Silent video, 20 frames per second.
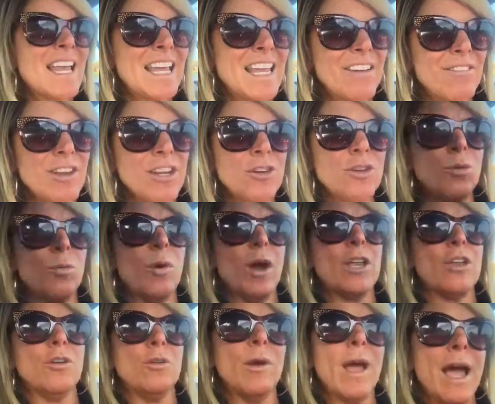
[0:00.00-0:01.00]
giving you
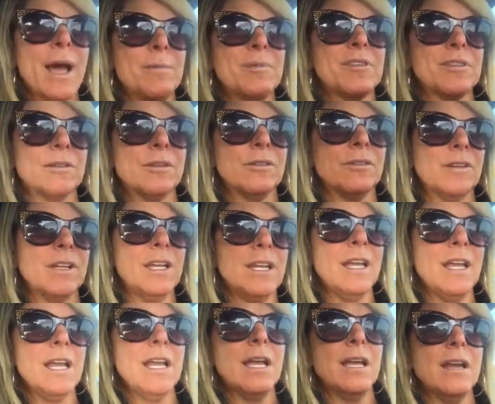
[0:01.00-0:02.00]
what you absolutely
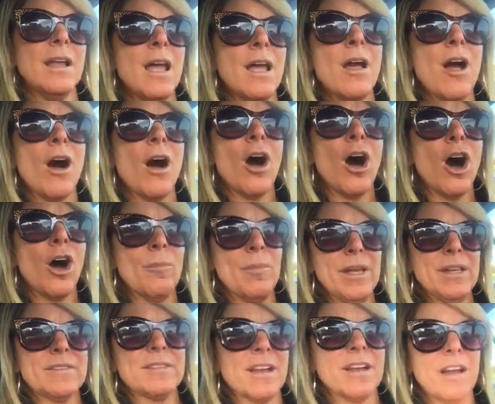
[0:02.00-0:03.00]
need, all
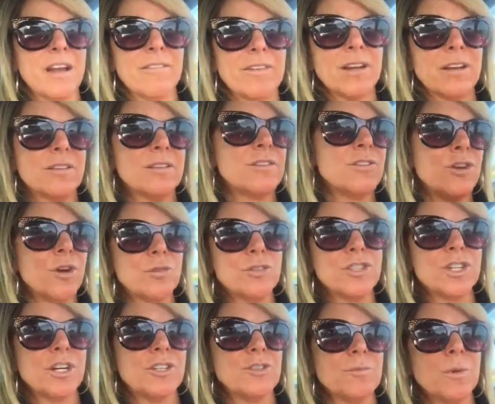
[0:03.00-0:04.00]
based on evidence, no
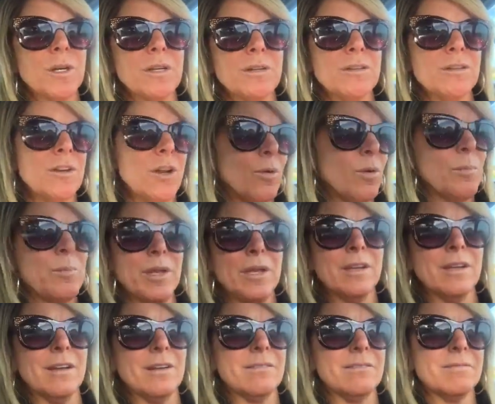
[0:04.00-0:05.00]
judgment, no
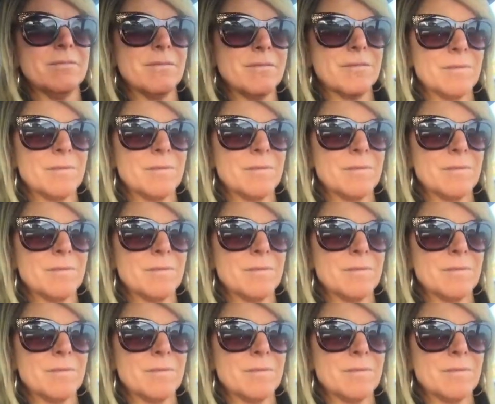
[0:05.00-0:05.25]
opinion,